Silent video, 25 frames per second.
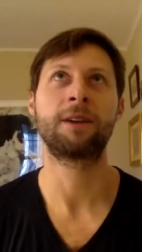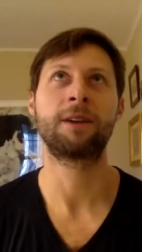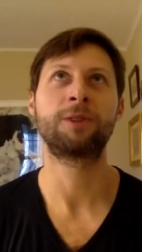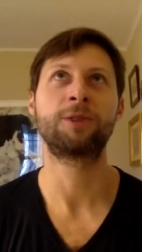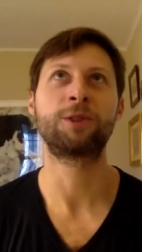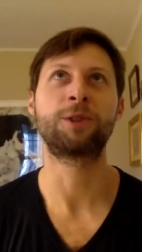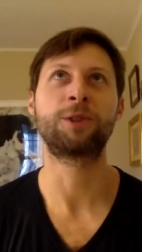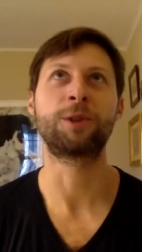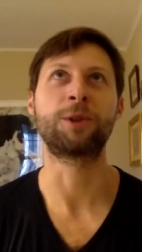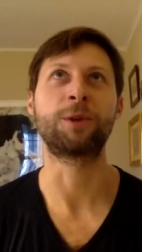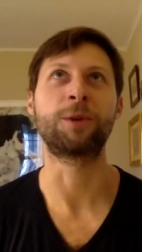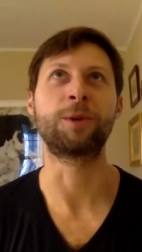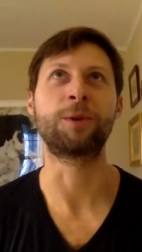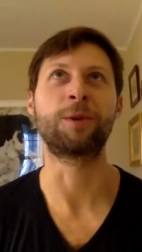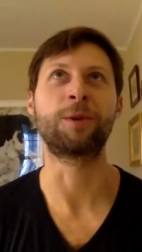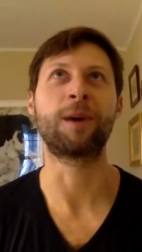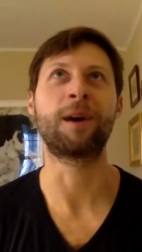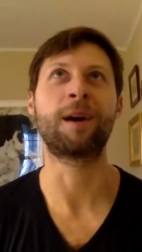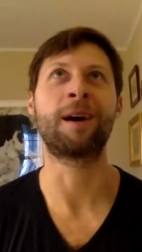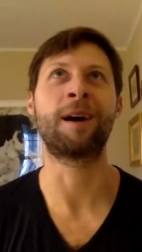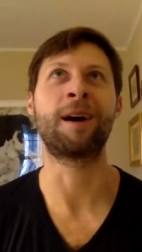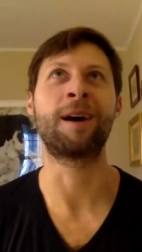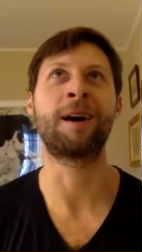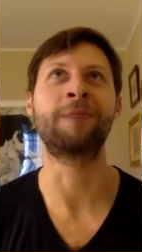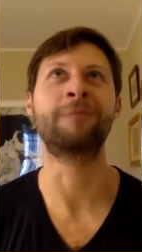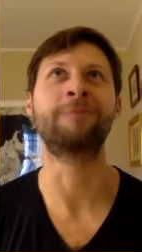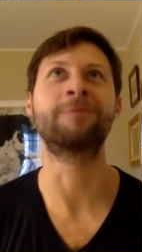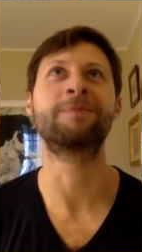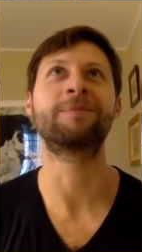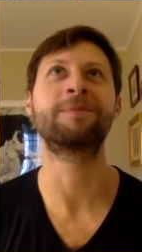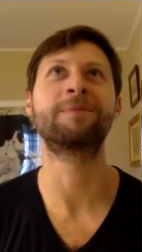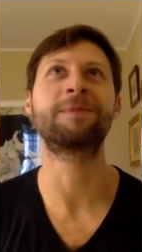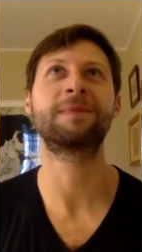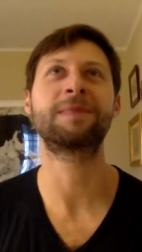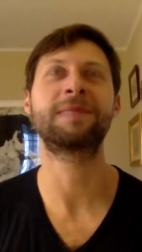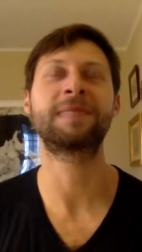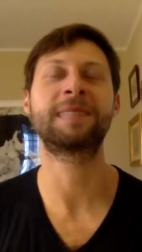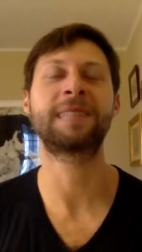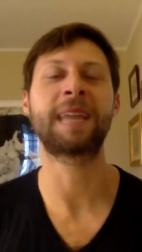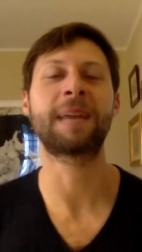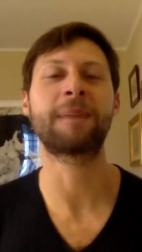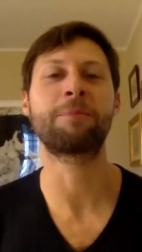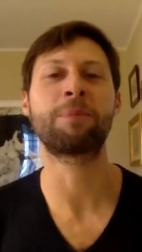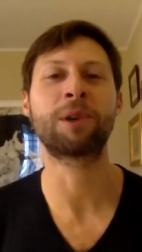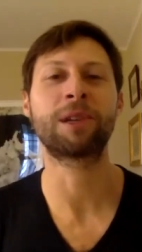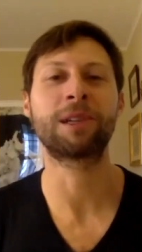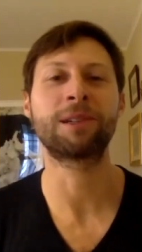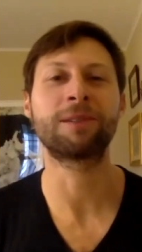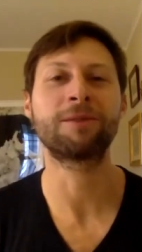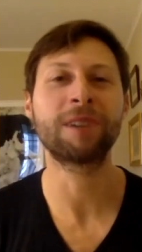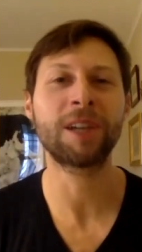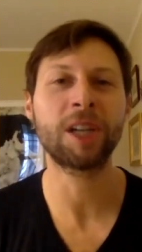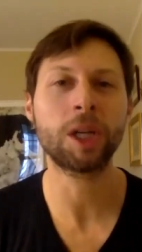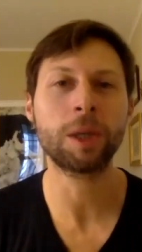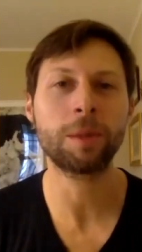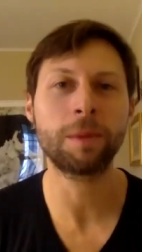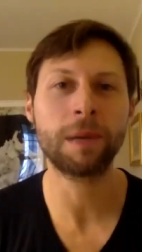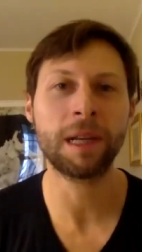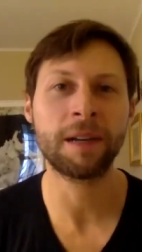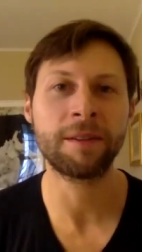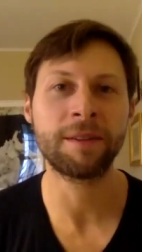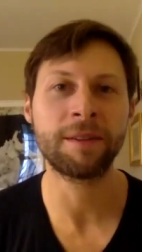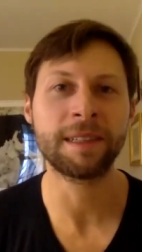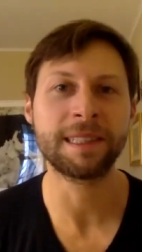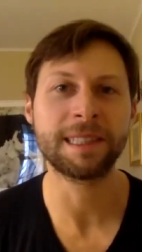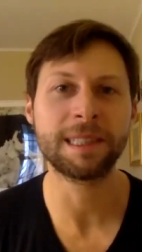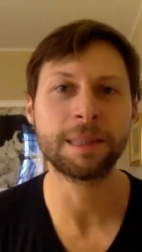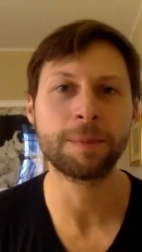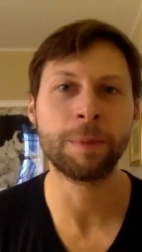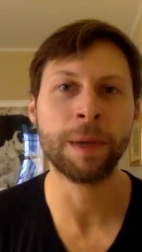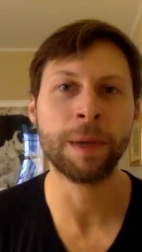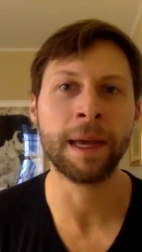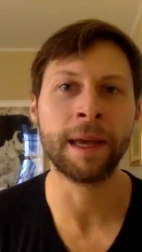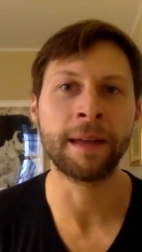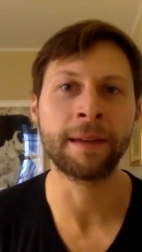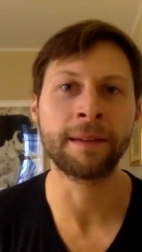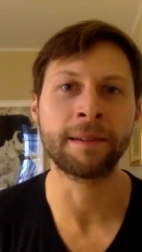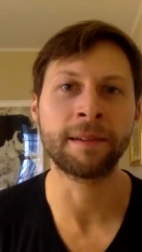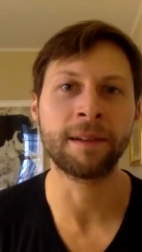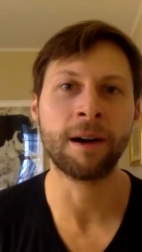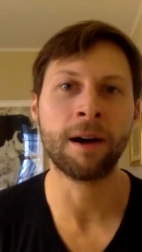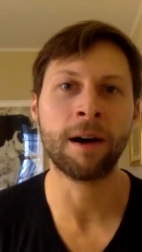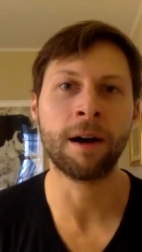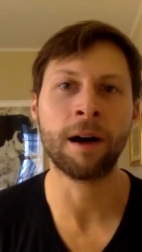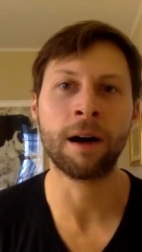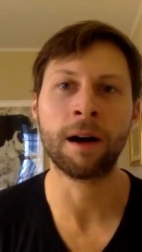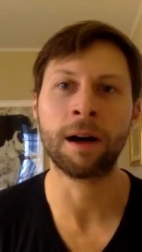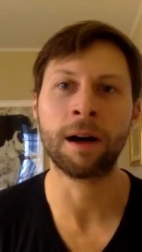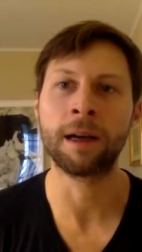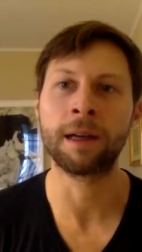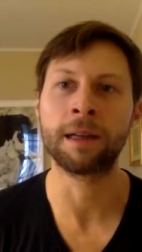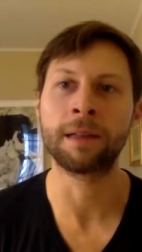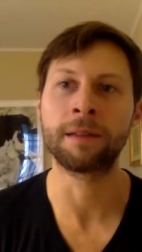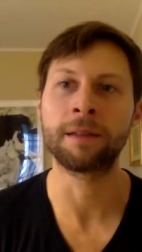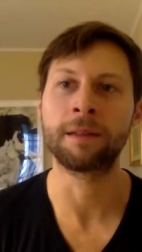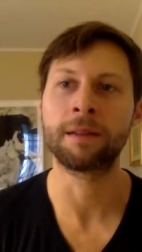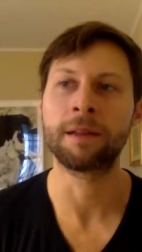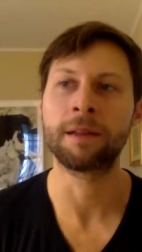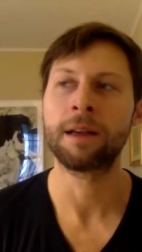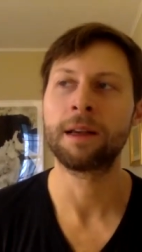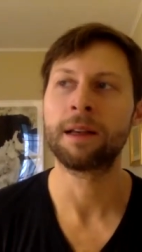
to um, take, put a little bit of a spin on